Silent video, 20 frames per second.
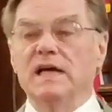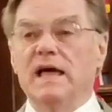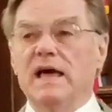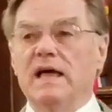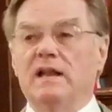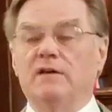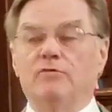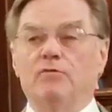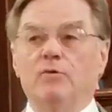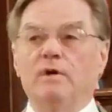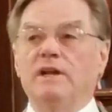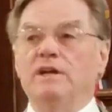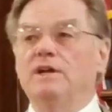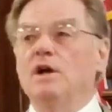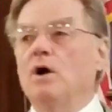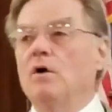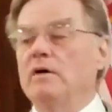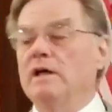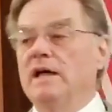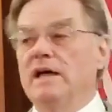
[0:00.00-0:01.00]
And if we
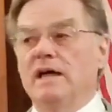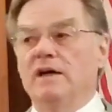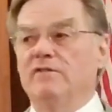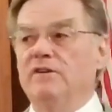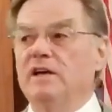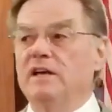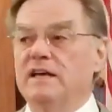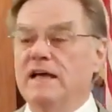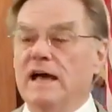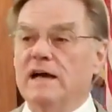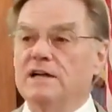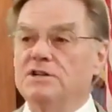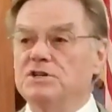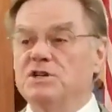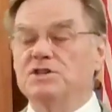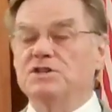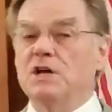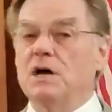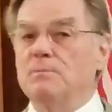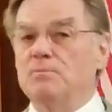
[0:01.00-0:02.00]
don't, if he
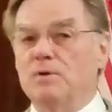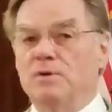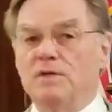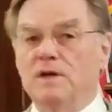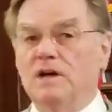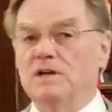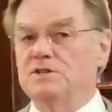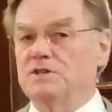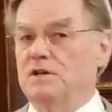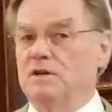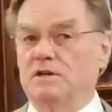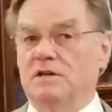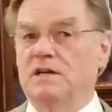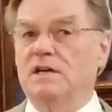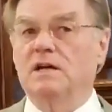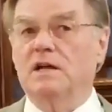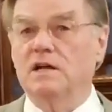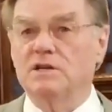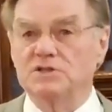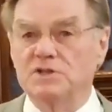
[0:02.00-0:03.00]
catches up with us, he'll
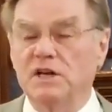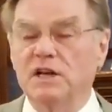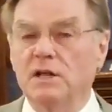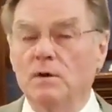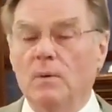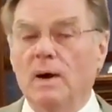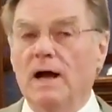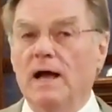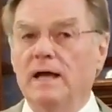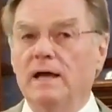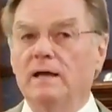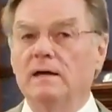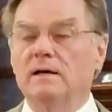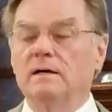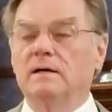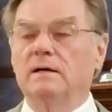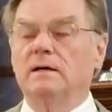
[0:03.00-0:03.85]
kill us anyway.